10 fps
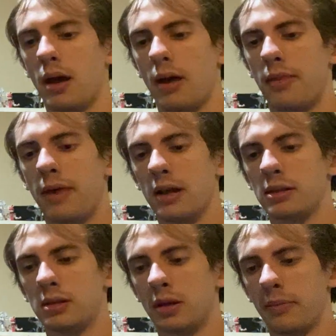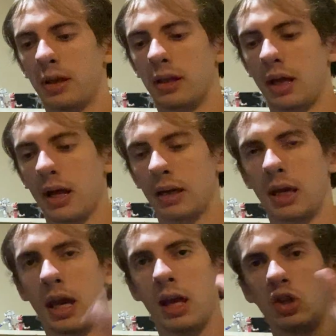That's something that I
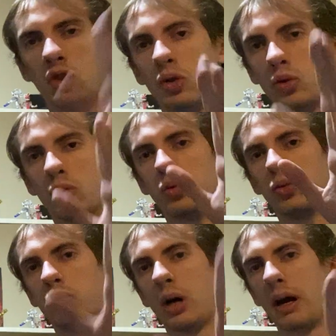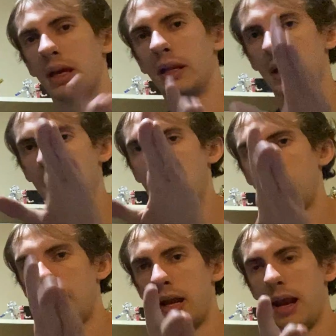can't do right
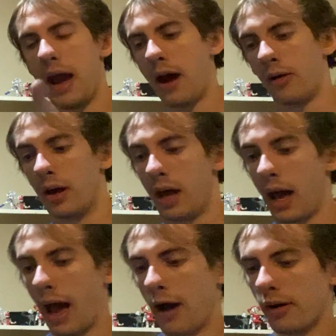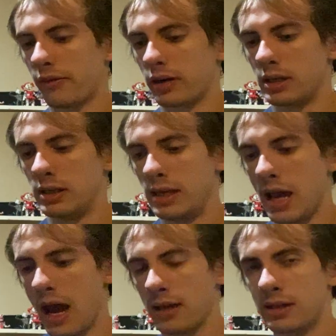now. However,
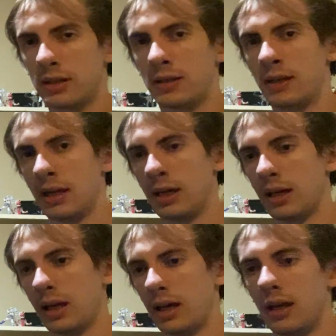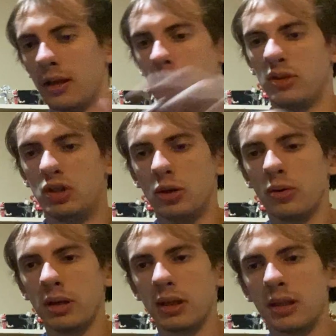yes,
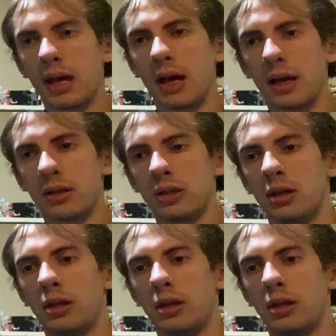doing that